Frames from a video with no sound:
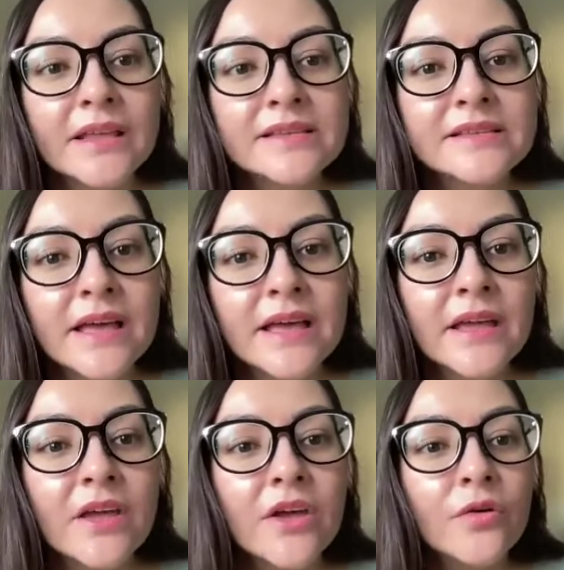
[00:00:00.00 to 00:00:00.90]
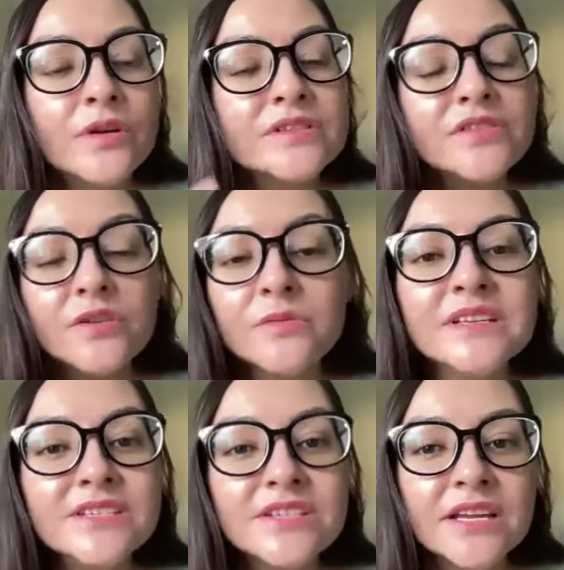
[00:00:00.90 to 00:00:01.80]
It's like when
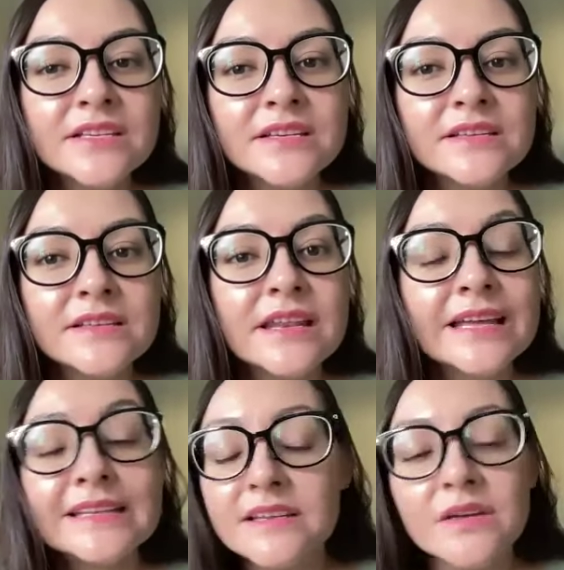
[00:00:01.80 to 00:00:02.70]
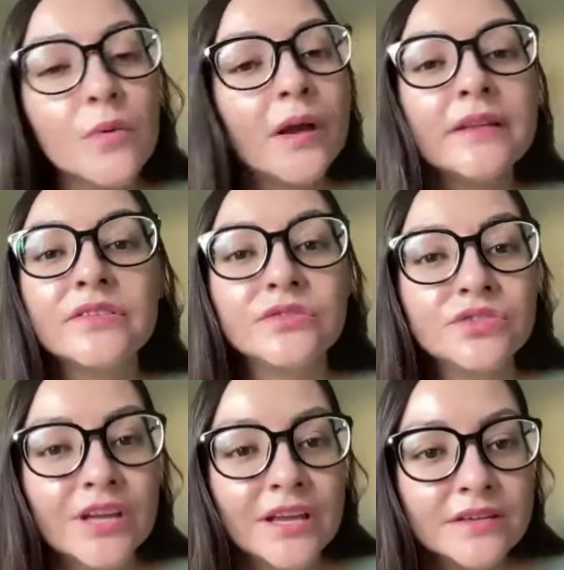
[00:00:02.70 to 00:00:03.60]
something changes and I didn't want it to
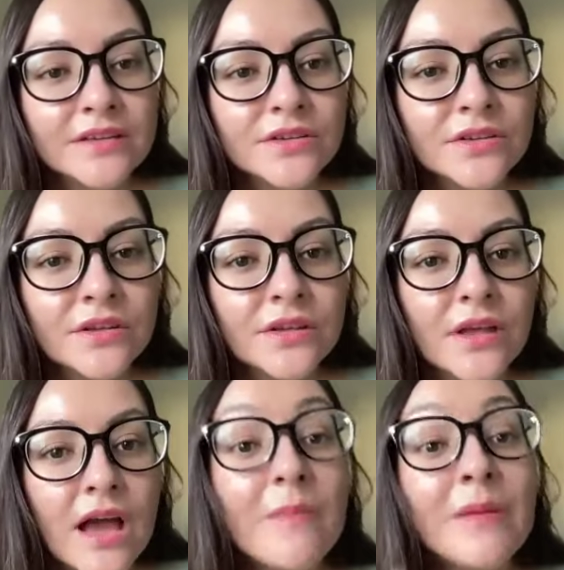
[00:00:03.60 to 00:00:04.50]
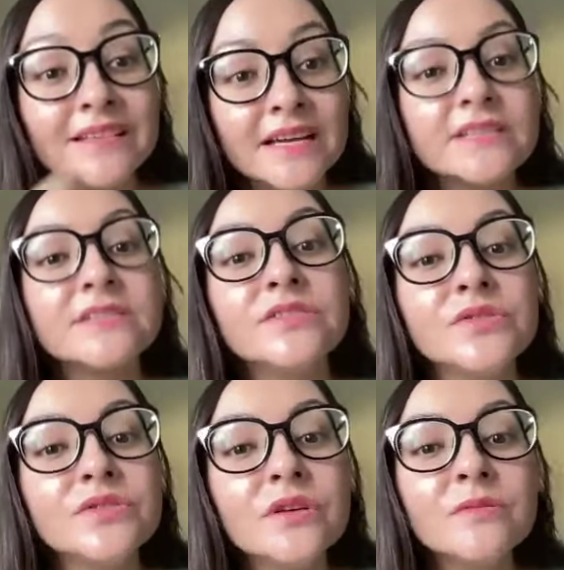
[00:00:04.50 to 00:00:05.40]
change, I'm attaching
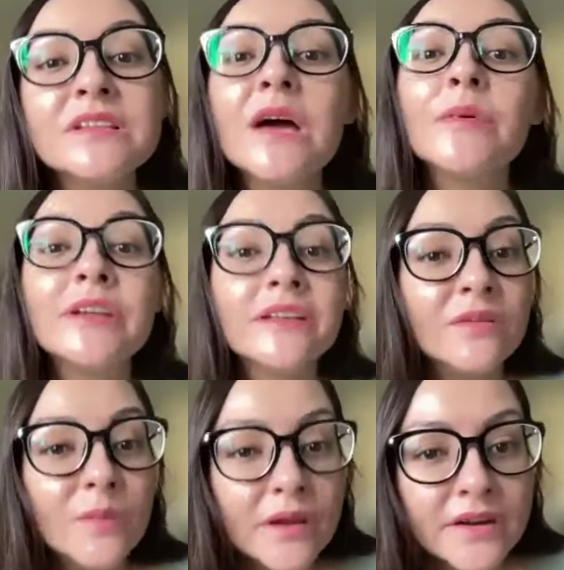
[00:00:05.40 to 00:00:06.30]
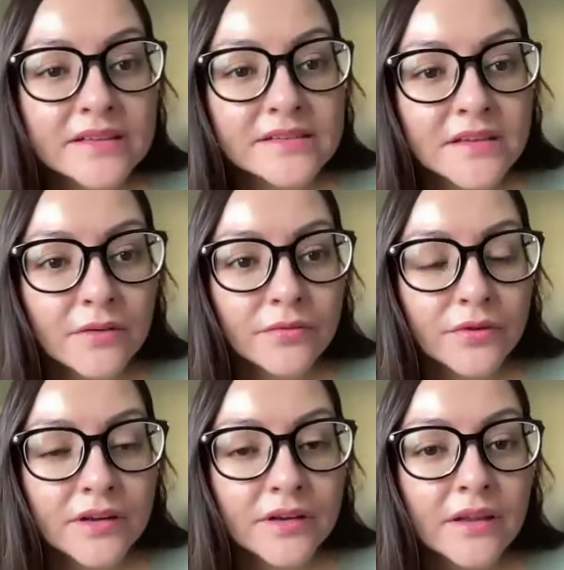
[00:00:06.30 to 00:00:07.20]
to something, I'm going to experience suffering.